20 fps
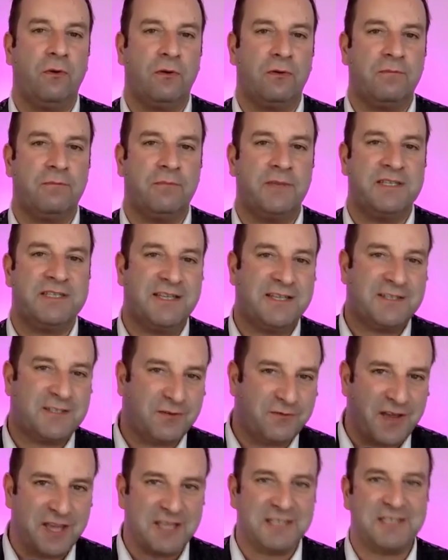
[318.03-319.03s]
the whole
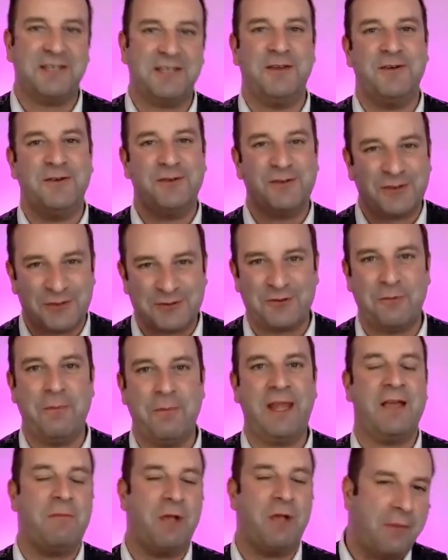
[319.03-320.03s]
business of SEO,
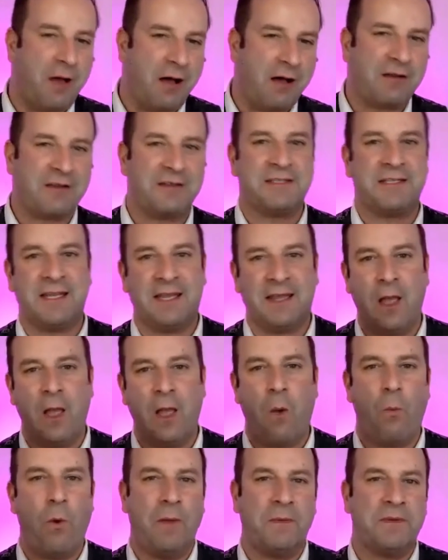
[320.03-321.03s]
social media, email
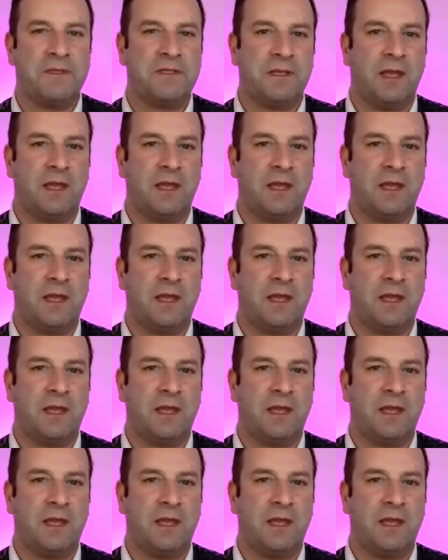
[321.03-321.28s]
marketing,